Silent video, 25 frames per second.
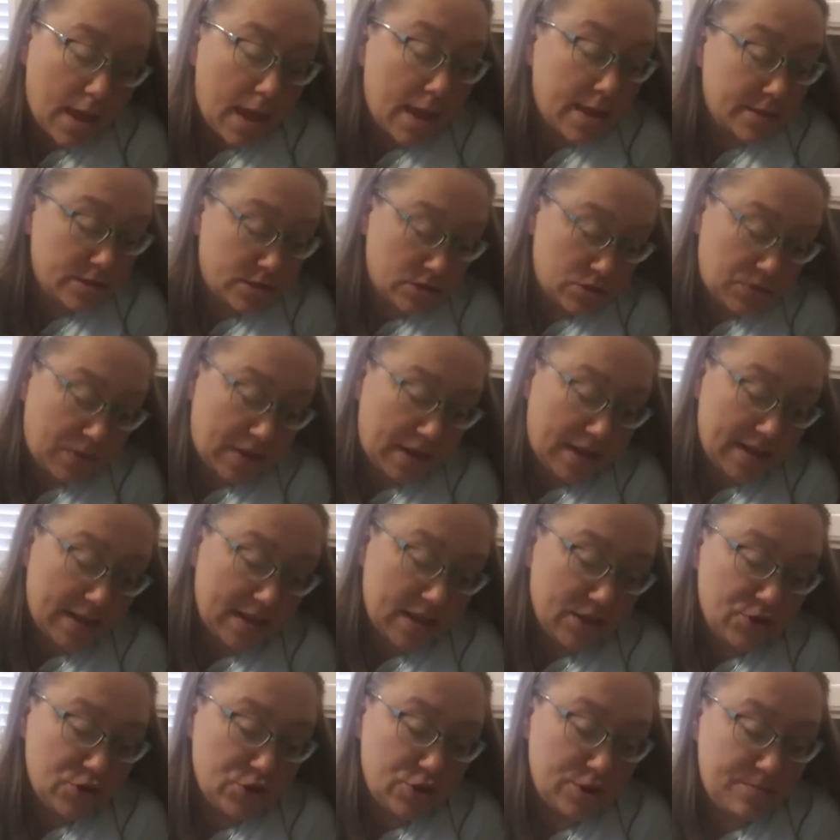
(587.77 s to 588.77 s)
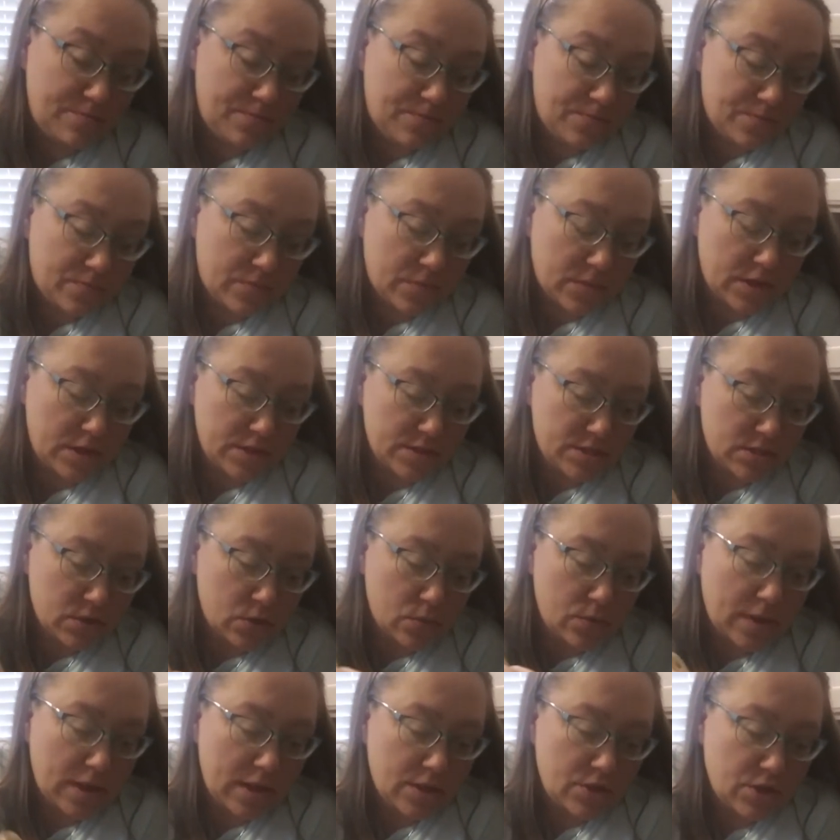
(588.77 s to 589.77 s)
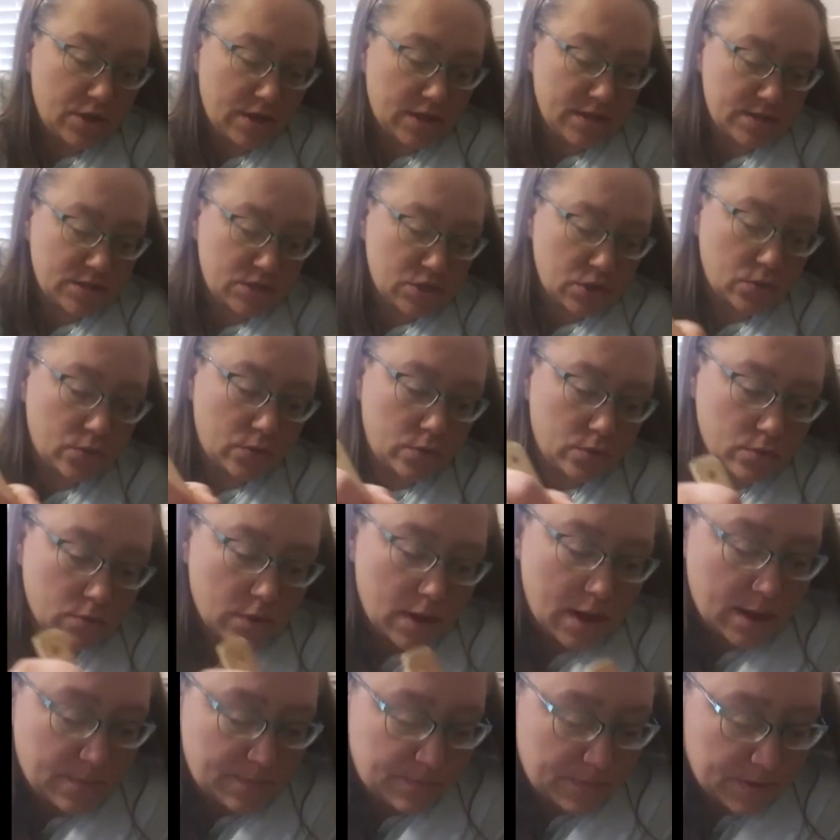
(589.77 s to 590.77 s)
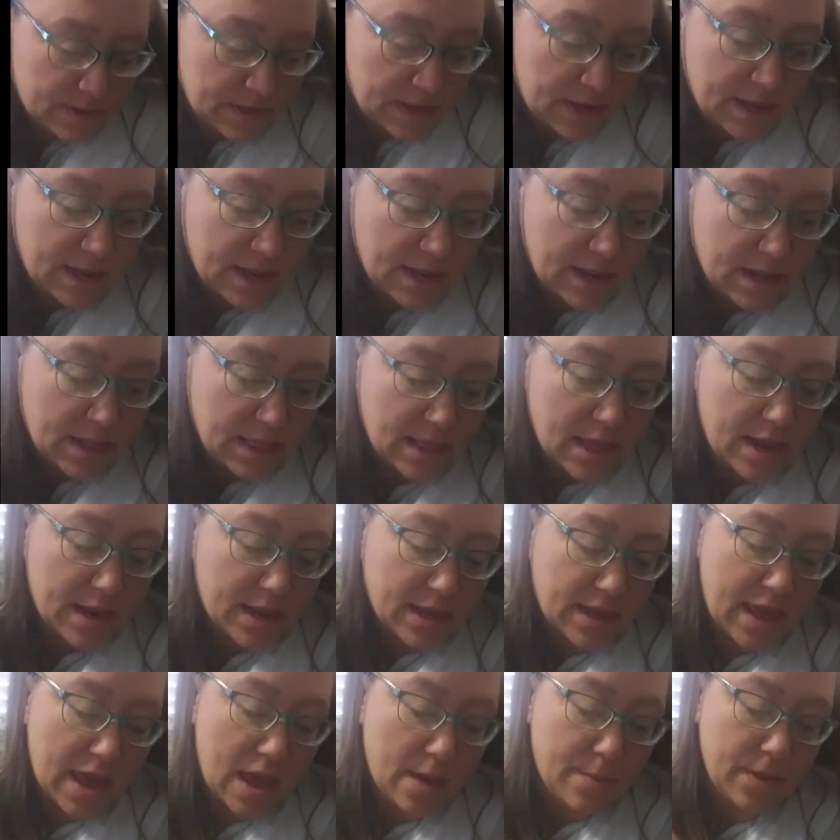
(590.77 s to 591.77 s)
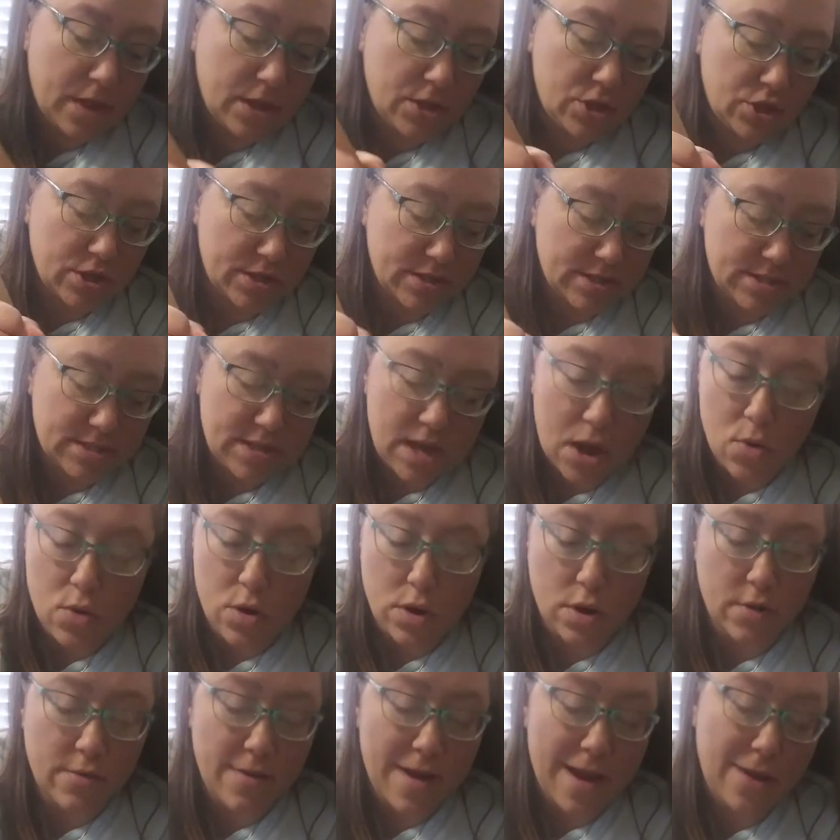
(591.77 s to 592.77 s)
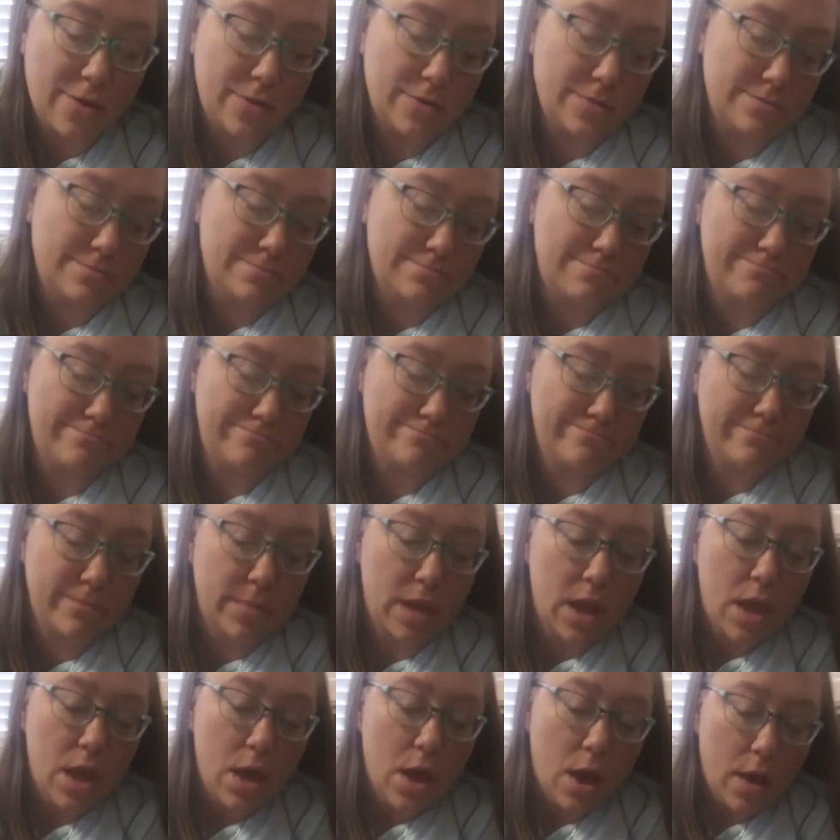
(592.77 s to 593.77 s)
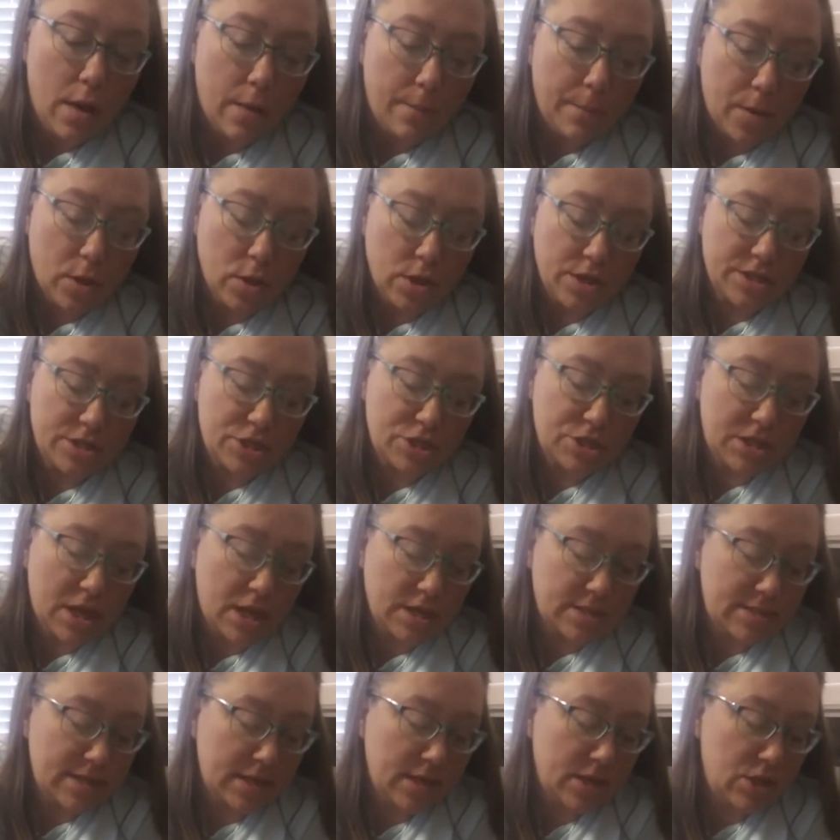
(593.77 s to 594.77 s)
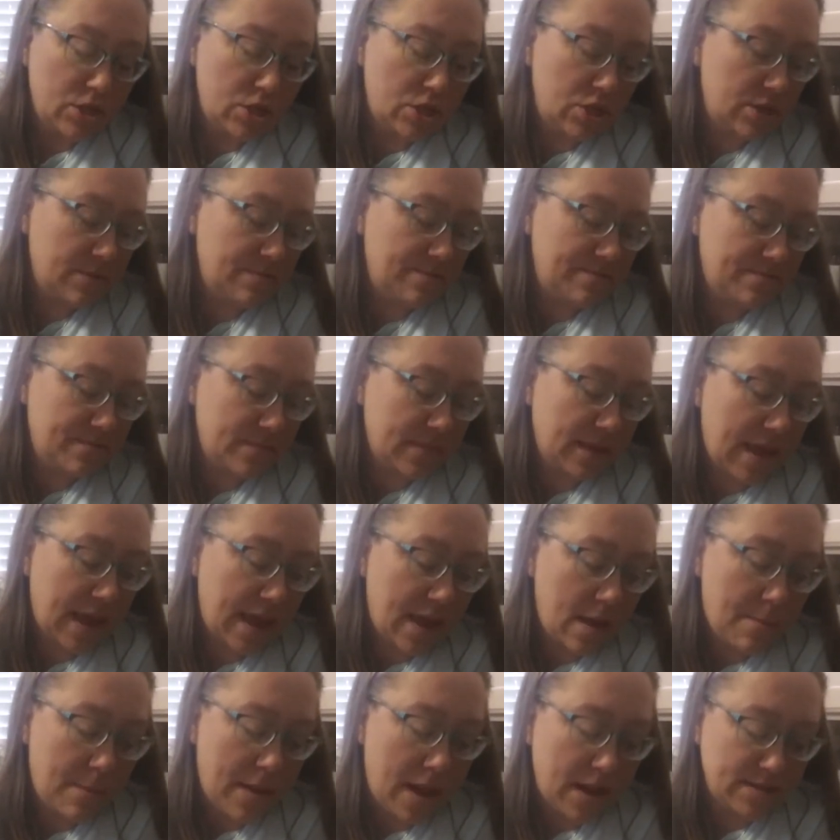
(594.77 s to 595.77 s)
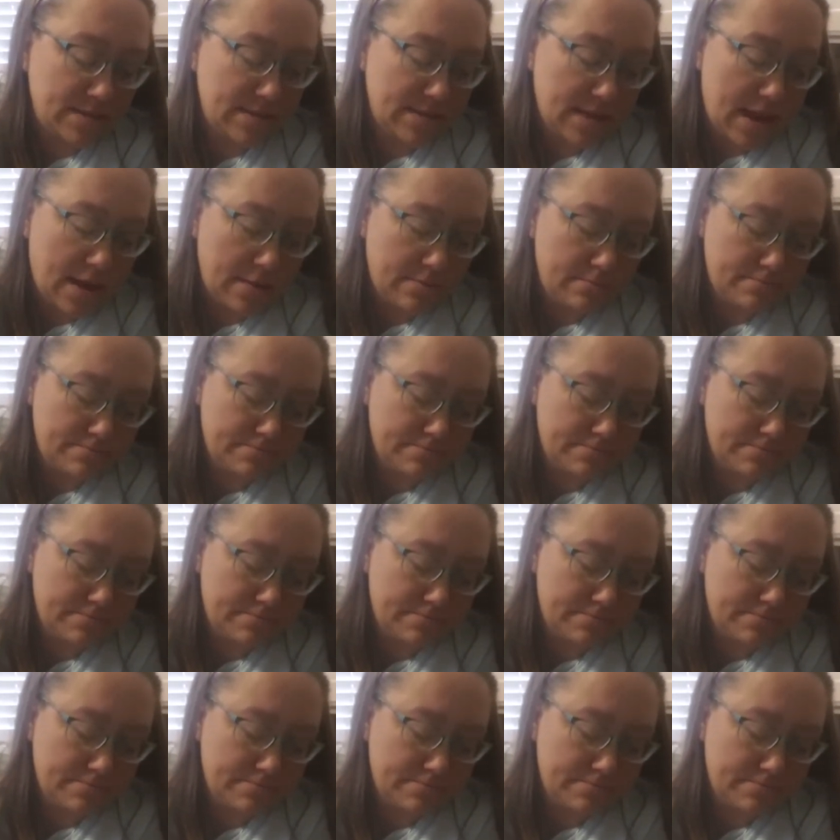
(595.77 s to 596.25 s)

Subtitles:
And Swedish. So we just grew up eating a lot of cabbage and sauerkraut and Polish sausage, kielbasa.